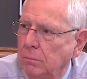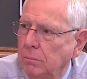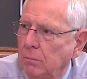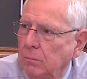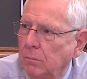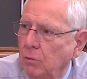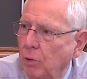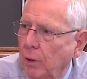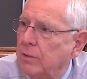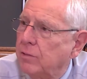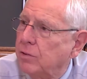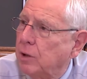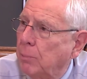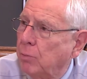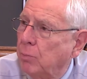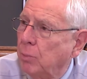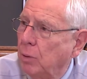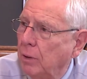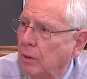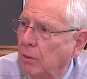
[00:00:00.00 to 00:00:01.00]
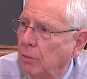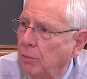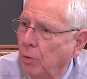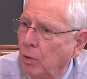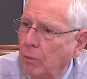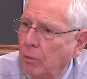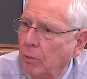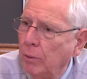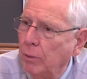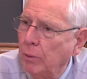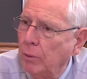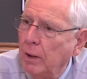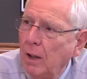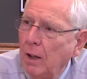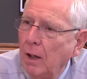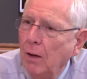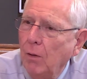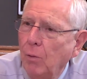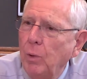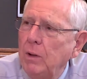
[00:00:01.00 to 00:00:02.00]
great steps moving it forward.
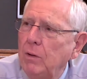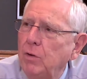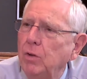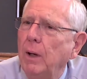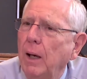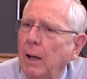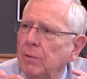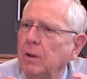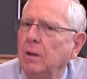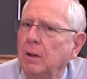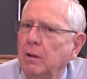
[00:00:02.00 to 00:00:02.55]
We do have a